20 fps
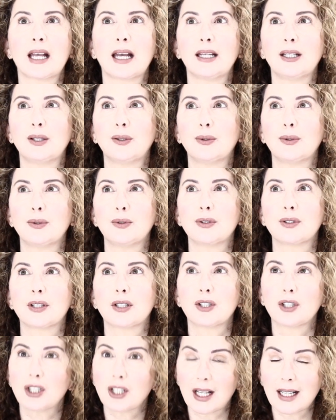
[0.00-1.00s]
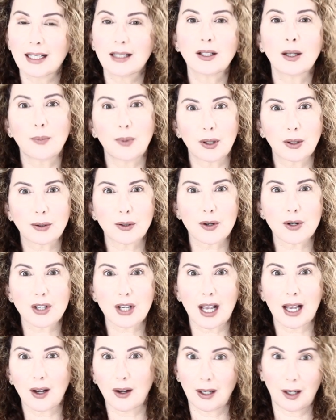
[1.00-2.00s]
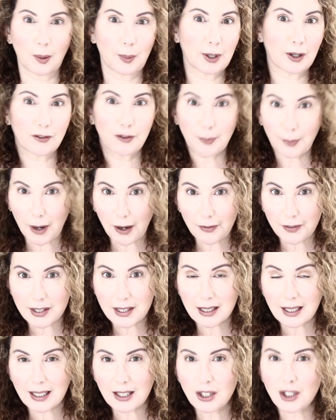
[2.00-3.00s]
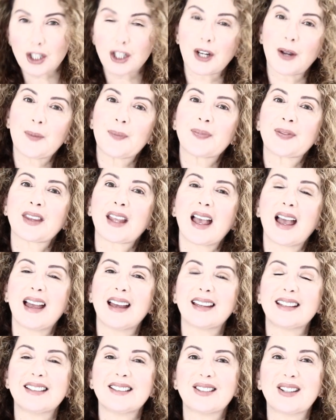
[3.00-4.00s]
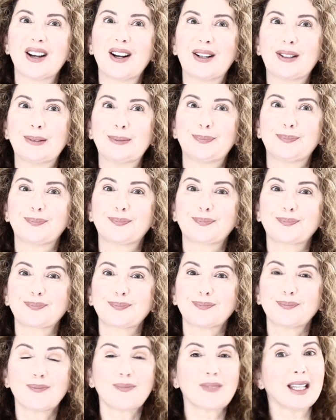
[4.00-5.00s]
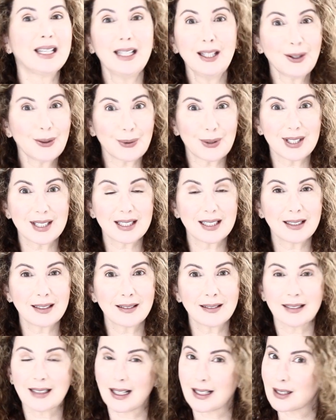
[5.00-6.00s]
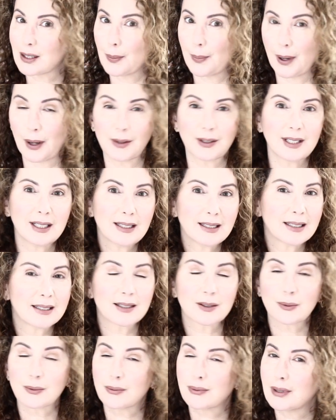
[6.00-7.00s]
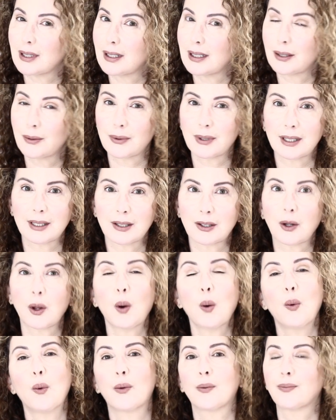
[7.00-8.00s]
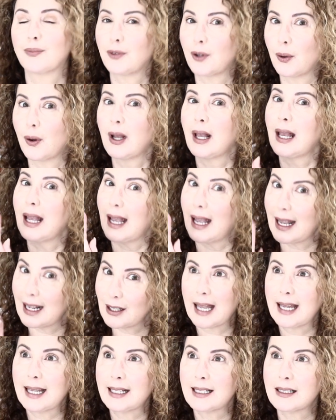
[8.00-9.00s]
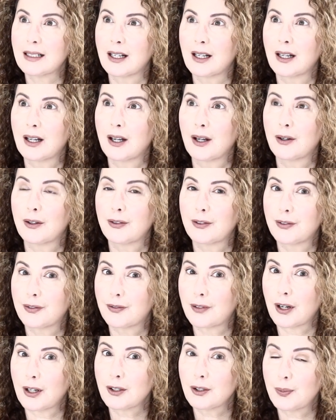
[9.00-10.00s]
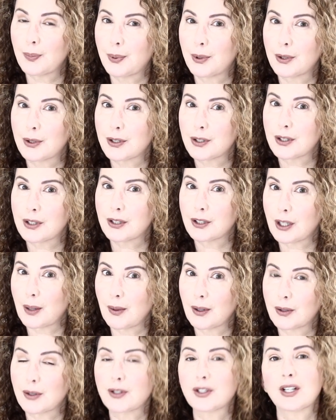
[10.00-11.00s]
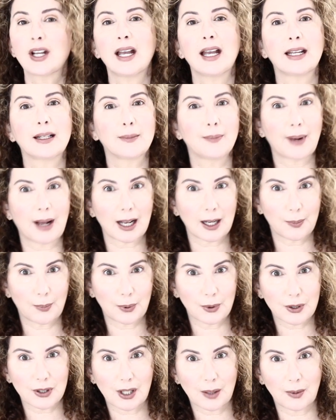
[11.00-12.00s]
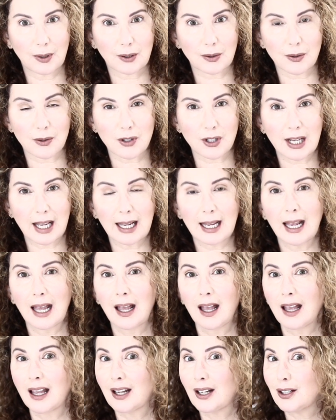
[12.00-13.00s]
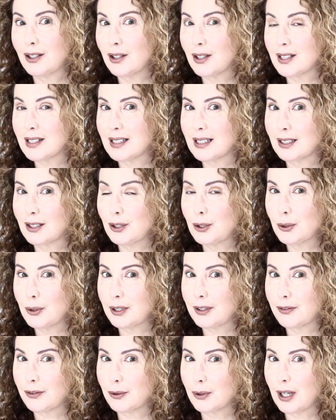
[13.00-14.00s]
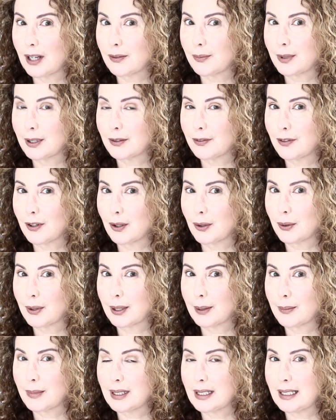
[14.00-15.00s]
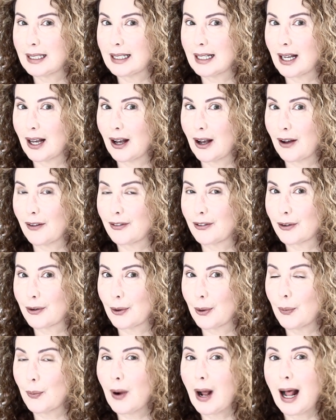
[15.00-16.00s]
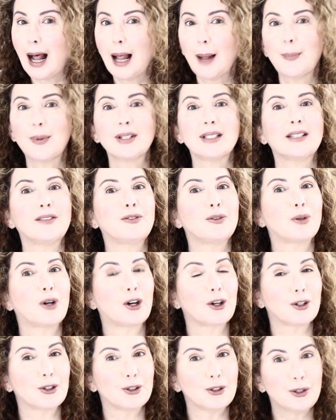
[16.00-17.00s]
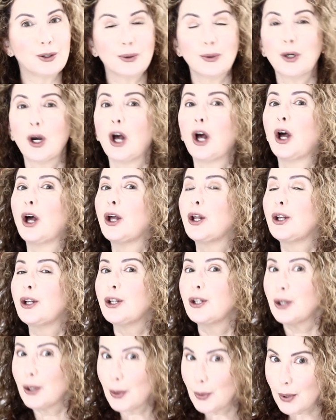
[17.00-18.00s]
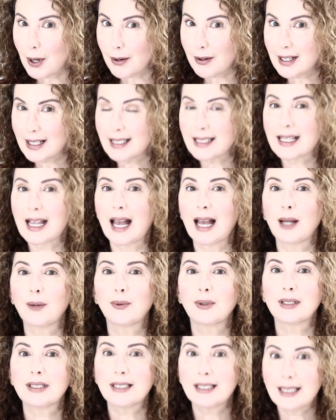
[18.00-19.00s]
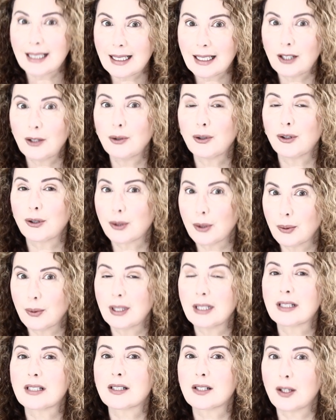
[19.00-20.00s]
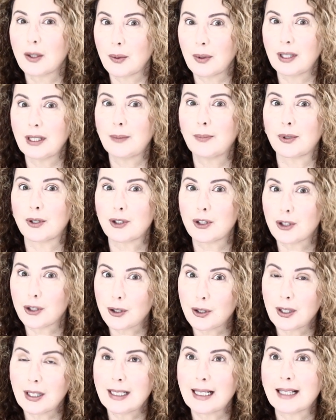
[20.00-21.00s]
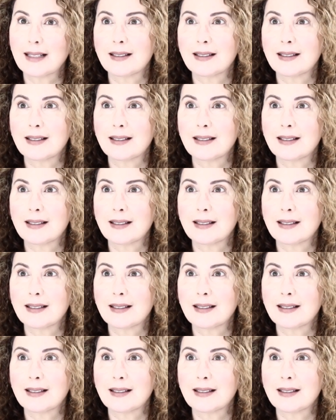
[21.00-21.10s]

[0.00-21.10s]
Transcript: I used chain double crochet, a little bit of puff stitch and um, increasing. That's about it. It's really, really not, oh no. And front post double crochet and back post double crochet. Nothing new if you have been following me uh, for a while, but if you are new, no worries, I will take you through it slowly but surely.